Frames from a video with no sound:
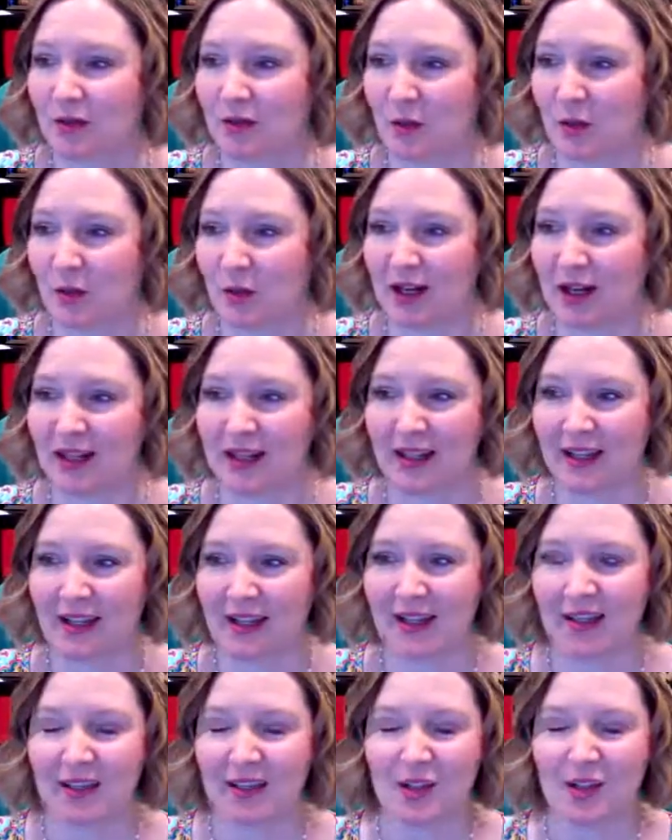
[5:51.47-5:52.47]
4,
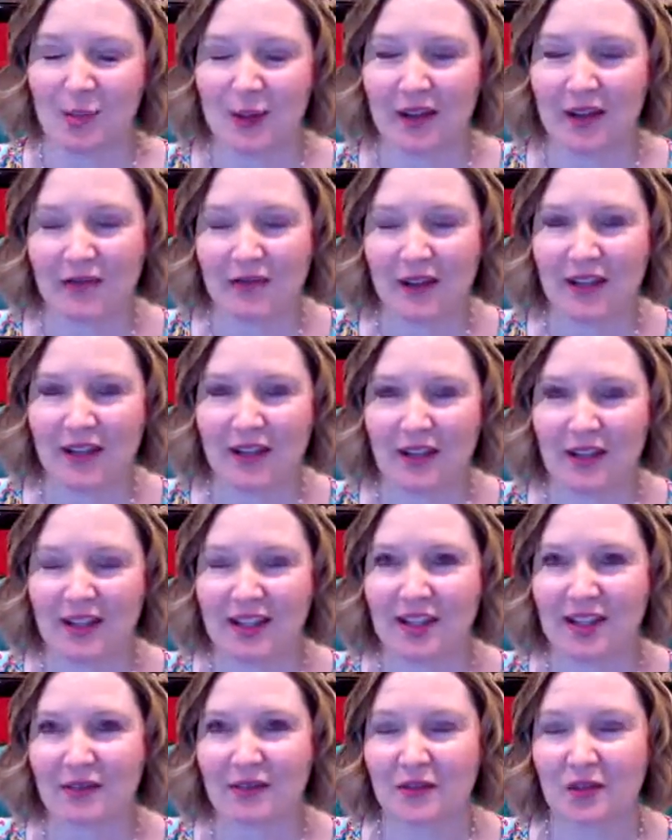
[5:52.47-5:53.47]
you might find
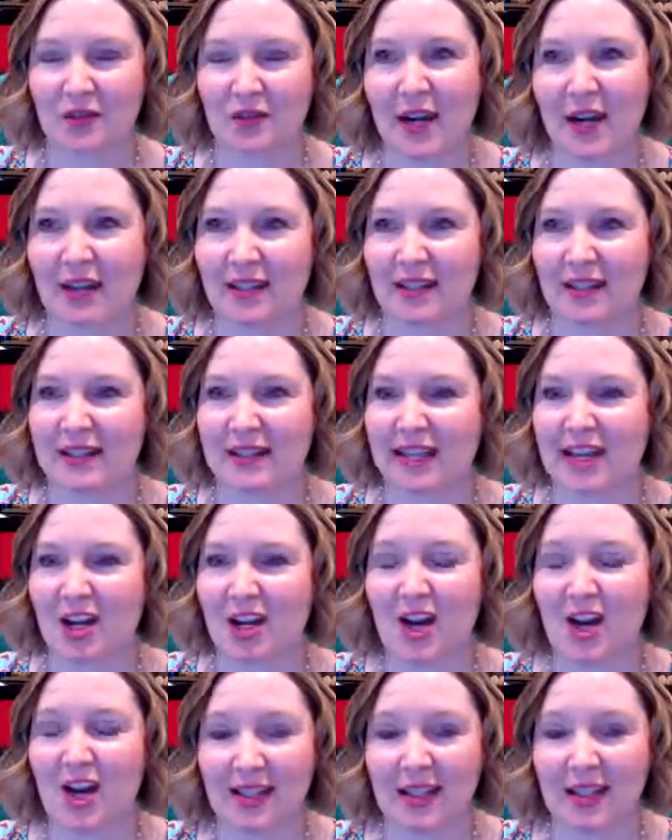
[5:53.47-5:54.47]
yourself trying to stay
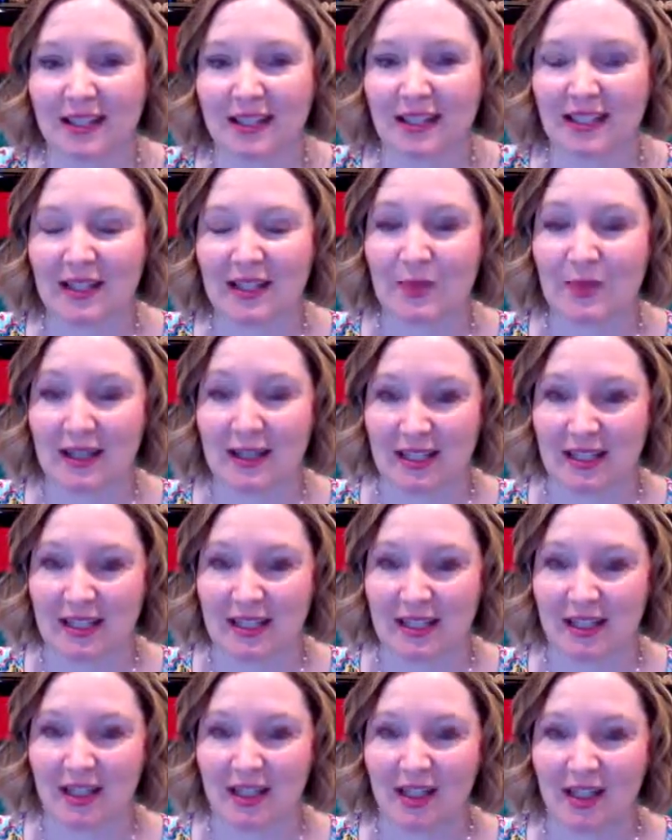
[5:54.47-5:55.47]
constantly
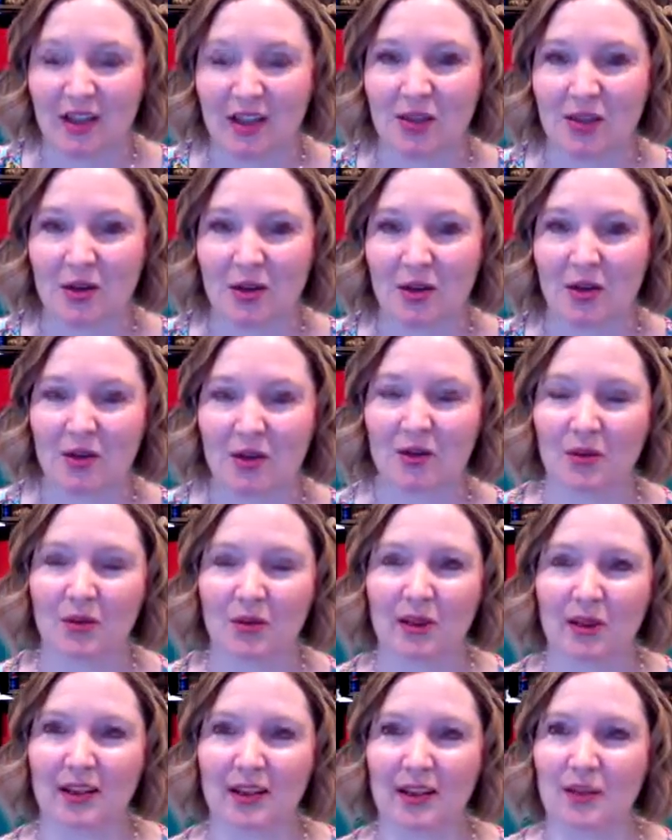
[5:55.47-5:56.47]
busy.
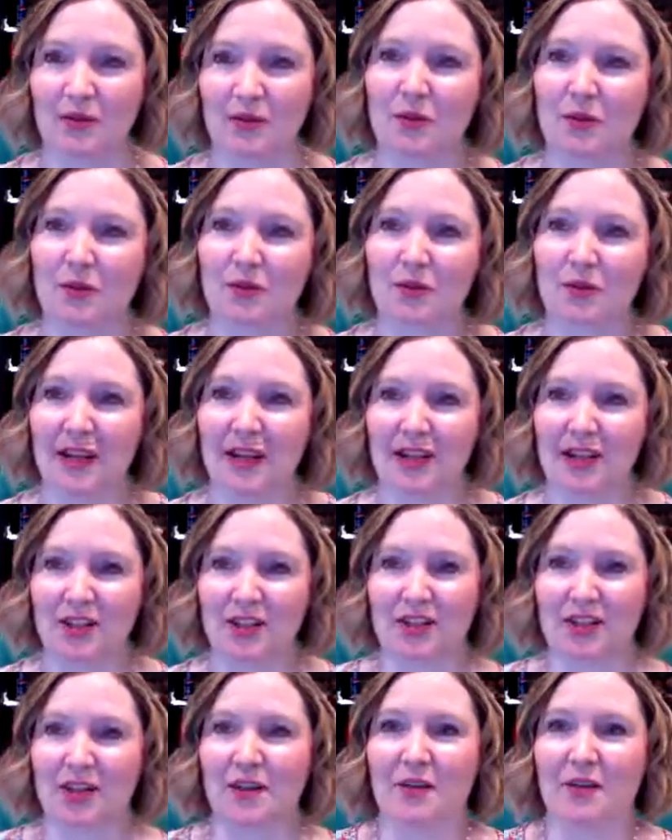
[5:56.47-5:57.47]
So if you find
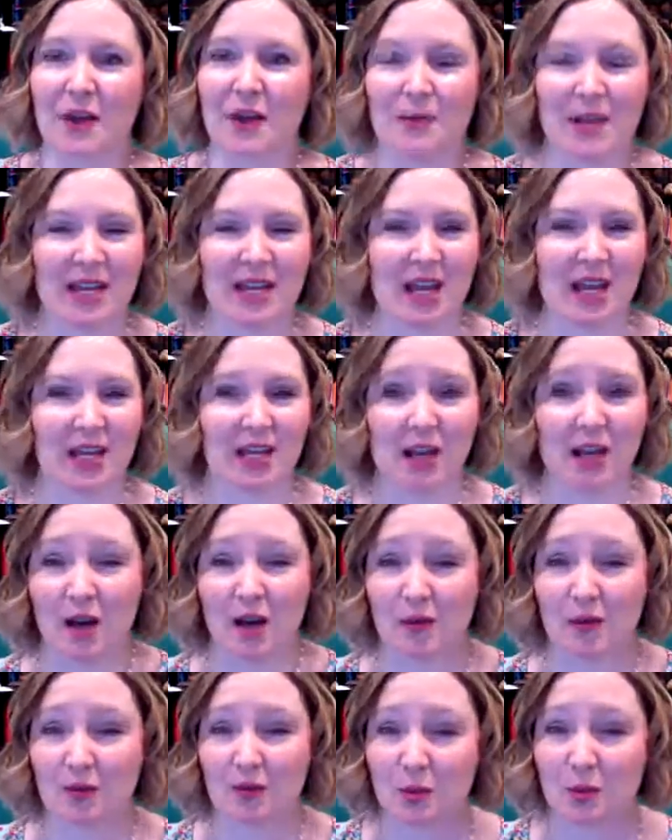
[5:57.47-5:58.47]
yourself being
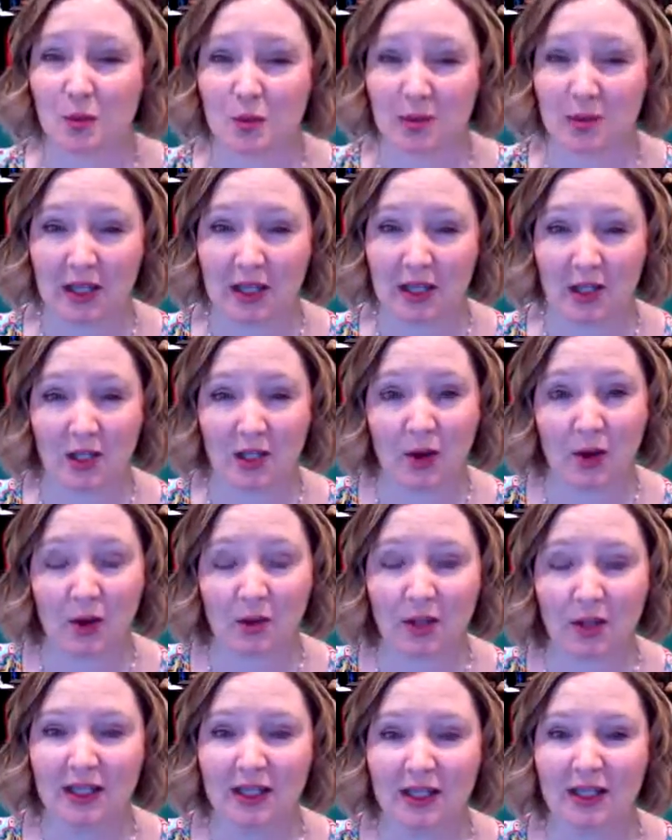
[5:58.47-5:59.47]
uncomfortable being
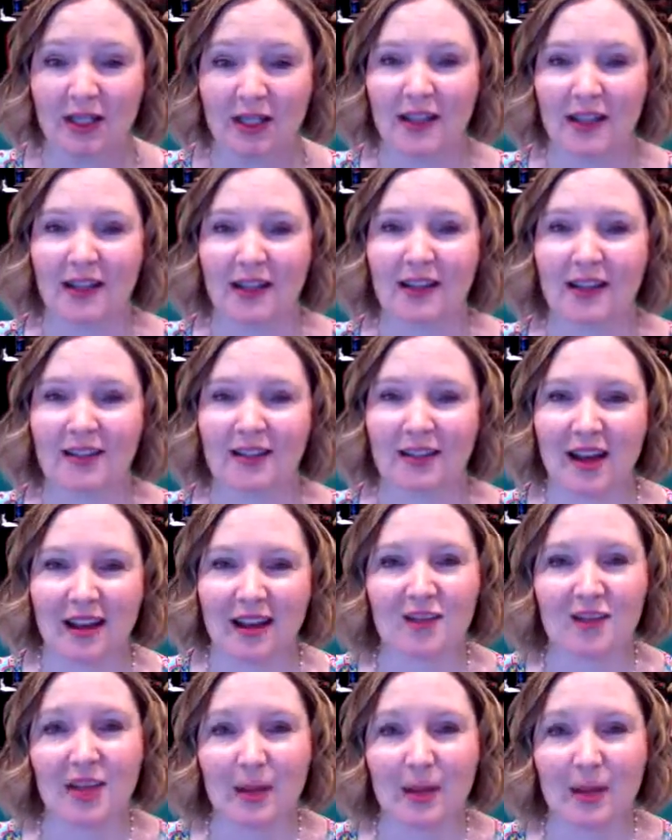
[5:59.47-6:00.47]
alone, a
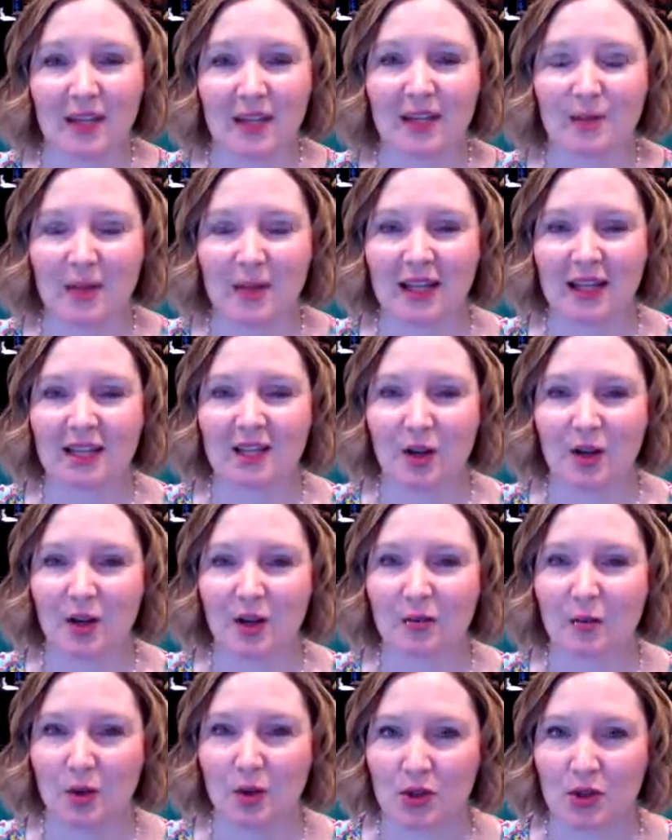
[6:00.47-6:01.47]
lot of times it's because there
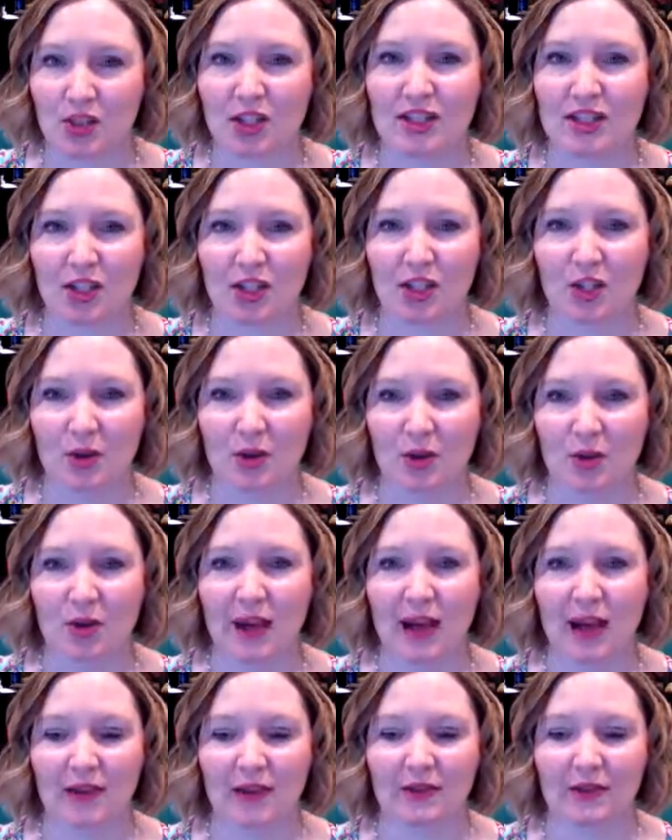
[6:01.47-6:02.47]
are emotions that you
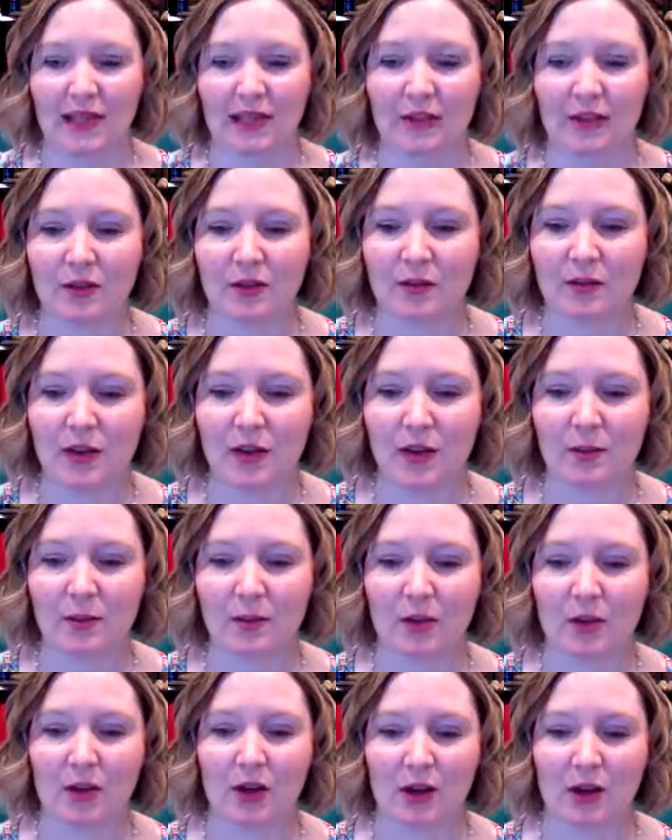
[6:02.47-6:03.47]
have hidden
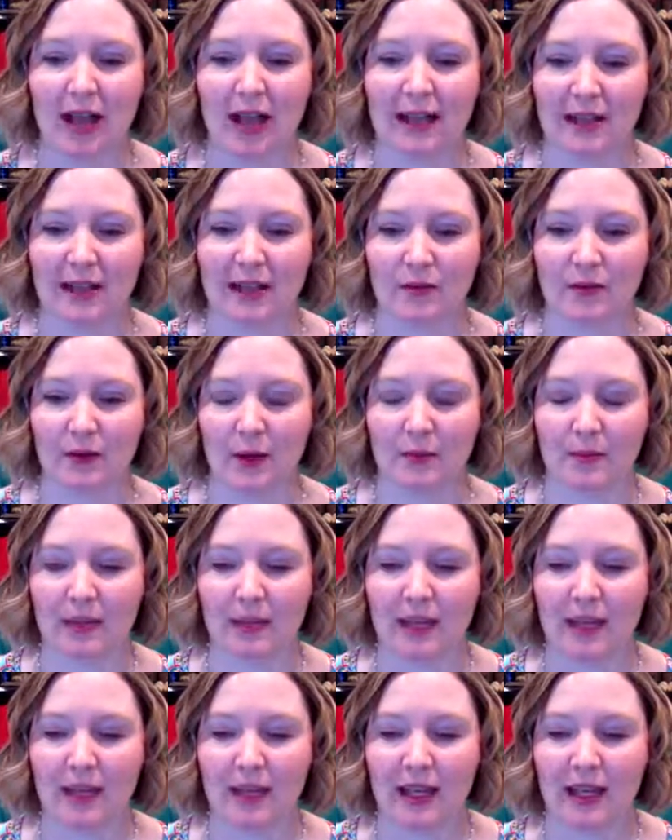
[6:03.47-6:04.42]
from or are hiding from.